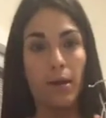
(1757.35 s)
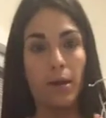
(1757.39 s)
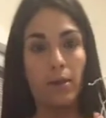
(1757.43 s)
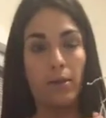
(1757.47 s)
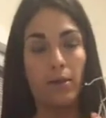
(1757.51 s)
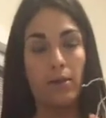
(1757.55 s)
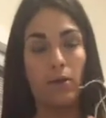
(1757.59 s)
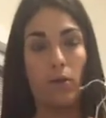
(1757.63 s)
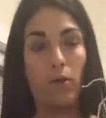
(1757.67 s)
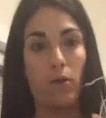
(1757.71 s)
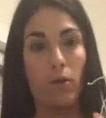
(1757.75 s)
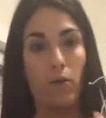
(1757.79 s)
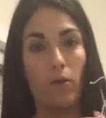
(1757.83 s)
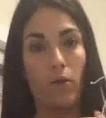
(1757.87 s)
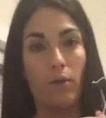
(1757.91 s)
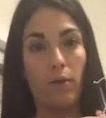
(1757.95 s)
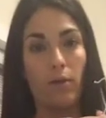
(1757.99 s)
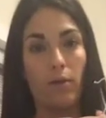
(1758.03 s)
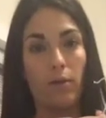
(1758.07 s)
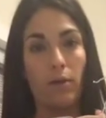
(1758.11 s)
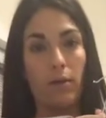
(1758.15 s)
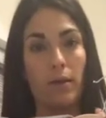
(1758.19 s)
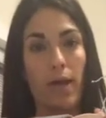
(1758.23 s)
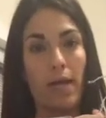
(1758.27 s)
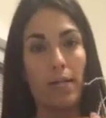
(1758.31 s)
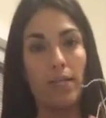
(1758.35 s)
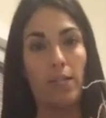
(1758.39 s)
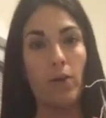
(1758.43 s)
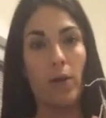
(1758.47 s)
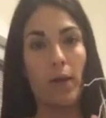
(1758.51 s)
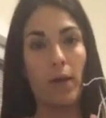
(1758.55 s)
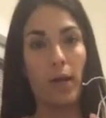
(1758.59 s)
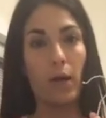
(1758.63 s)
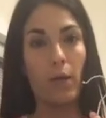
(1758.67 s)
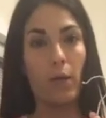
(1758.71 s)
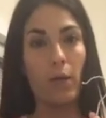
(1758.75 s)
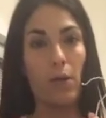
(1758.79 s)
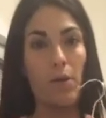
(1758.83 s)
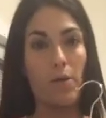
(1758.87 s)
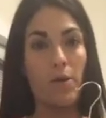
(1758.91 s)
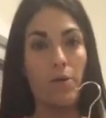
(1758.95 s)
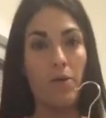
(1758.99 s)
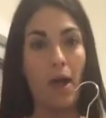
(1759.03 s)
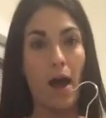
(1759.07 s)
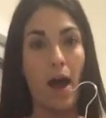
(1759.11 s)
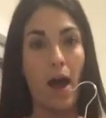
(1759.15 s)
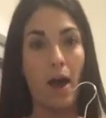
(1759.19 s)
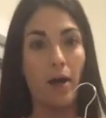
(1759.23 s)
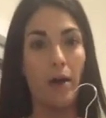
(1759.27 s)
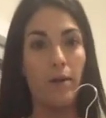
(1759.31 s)
So that's how I get away with
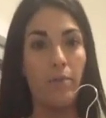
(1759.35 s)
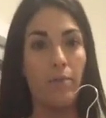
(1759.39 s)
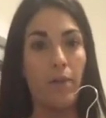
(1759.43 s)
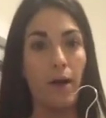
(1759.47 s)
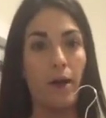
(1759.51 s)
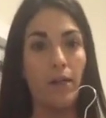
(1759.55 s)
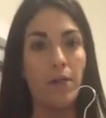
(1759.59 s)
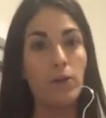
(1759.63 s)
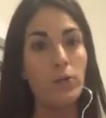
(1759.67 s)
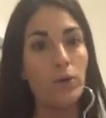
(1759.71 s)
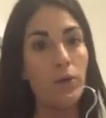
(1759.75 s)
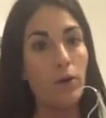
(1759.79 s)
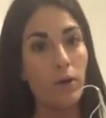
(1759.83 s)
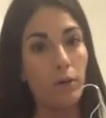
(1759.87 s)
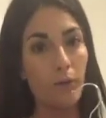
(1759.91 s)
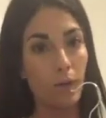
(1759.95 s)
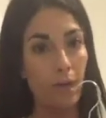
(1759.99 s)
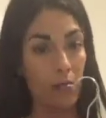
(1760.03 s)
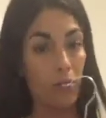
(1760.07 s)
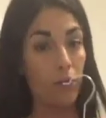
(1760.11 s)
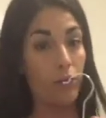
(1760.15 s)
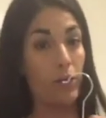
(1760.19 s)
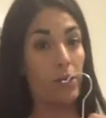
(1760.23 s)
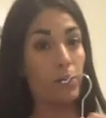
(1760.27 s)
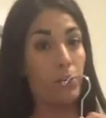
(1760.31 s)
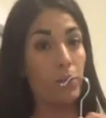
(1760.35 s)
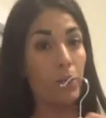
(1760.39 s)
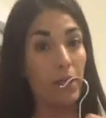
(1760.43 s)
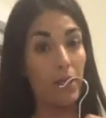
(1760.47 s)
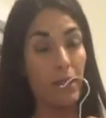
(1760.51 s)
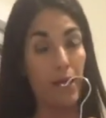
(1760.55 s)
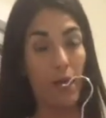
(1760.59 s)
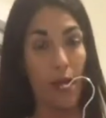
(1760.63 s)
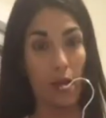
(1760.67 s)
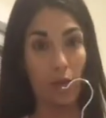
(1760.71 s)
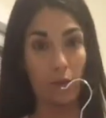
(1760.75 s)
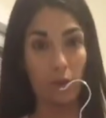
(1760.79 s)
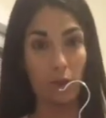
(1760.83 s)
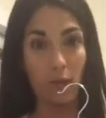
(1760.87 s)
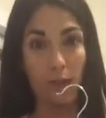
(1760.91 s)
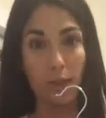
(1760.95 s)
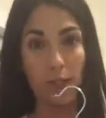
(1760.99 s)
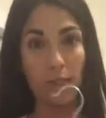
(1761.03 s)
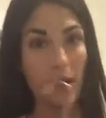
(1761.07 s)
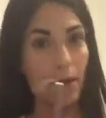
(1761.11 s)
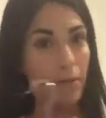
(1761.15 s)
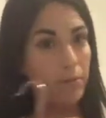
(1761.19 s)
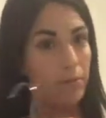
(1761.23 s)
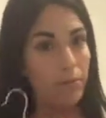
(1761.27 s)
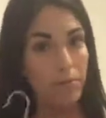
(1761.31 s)
that. My school, we can dress pretty casual.
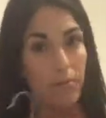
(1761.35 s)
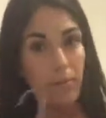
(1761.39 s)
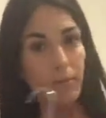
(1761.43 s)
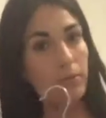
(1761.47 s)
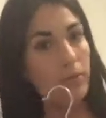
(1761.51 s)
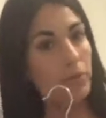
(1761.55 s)
Some